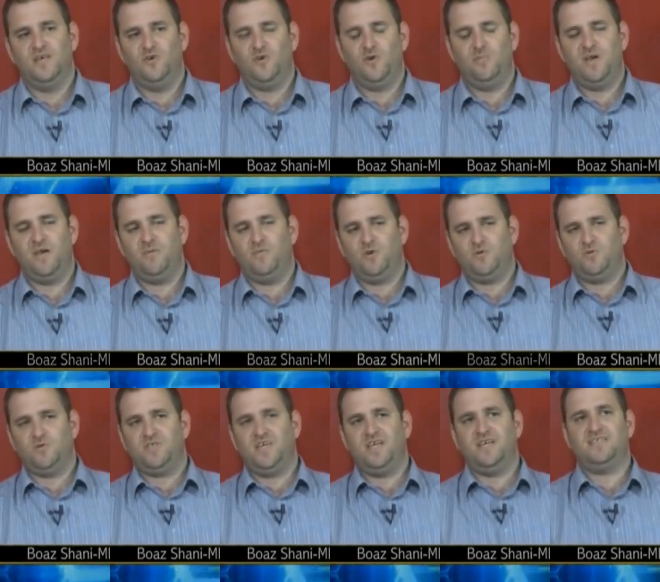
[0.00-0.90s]
you'll be able
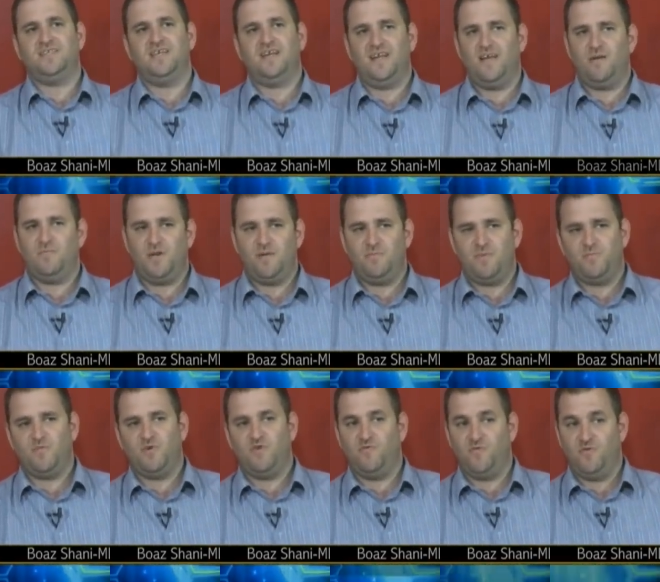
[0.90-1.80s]
to say exactly how many
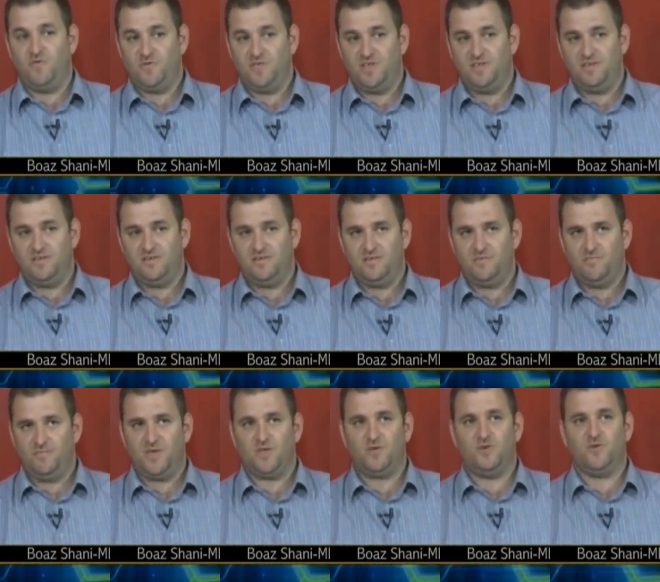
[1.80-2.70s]
people viewed it,
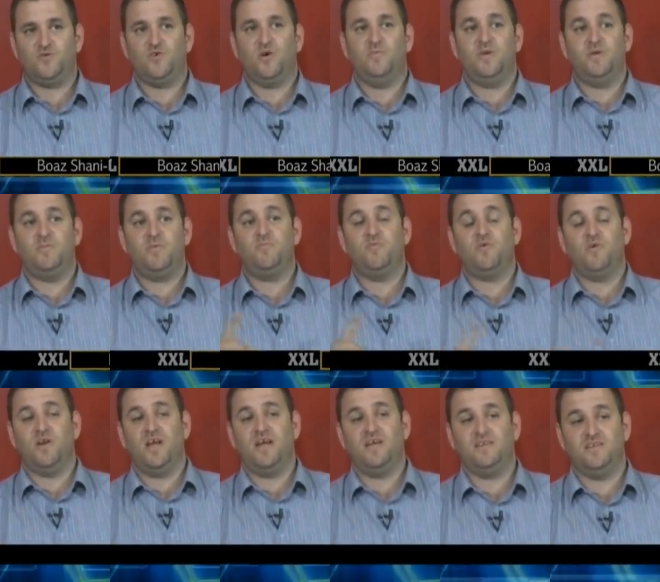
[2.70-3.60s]
but also how many
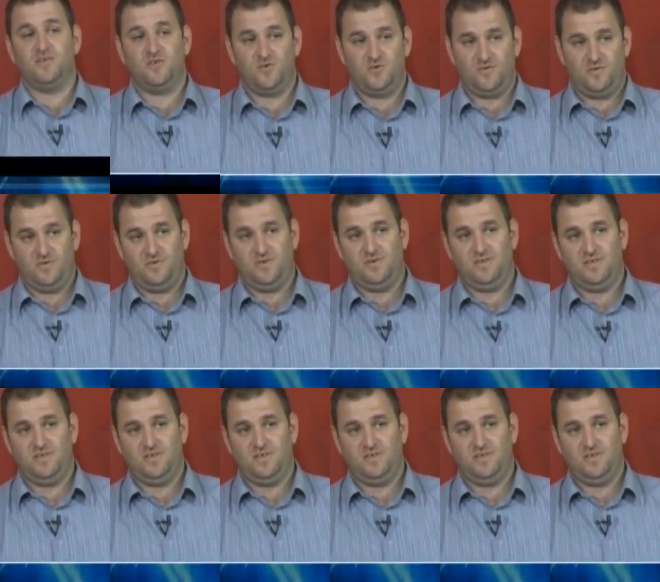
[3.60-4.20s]
people liked the show.